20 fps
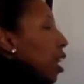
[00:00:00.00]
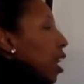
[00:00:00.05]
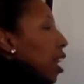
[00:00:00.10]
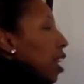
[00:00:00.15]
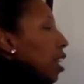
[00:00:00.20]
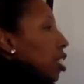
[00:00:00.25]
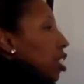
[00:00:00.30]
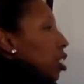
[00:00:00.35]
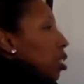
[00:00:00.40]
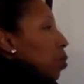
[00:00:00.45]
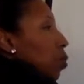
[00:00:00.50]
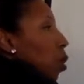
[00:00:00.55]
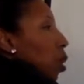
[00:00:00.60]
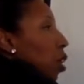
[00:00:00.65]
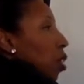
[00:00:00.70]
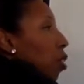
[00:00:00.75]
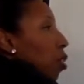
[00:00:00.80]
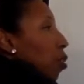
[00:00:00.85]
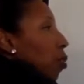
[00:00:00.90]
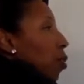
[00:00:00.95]
and she
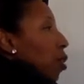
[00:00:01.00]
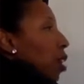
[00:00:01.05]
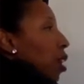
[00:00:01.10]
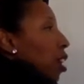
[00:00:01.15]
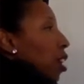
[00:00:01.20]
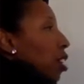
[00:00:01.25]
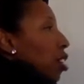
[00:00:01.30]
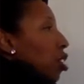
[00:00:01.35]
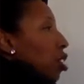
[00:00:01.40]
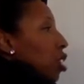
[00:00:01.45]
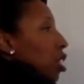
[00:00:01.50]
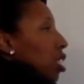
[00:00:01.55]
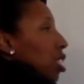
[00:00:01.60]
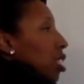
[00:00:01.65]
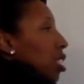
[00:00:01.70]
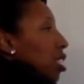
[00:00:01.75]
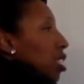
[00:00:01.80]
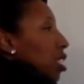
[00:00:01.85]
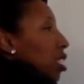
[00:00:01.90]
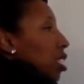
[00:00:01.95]
bought
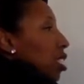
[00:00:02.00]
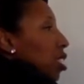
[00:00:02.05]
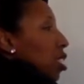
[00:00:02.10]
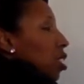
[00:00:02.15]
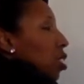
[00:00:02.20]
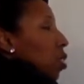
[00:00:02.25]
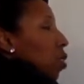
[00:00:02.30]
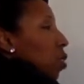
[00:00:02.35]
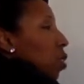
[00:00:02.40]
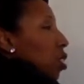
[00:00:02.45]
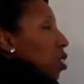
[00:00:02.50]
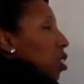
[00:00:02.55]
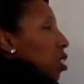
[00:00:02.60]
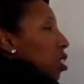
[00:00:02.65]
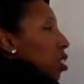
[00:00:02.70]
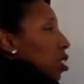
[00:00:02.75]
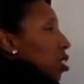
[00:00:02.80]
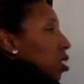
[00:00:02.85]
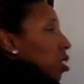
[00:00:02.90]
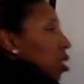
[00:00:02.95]
360
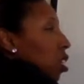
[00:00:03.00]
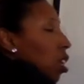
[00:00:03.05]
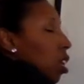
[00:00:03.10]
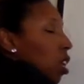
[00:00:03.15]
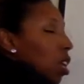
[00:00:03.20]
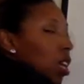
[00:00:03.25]
oranges.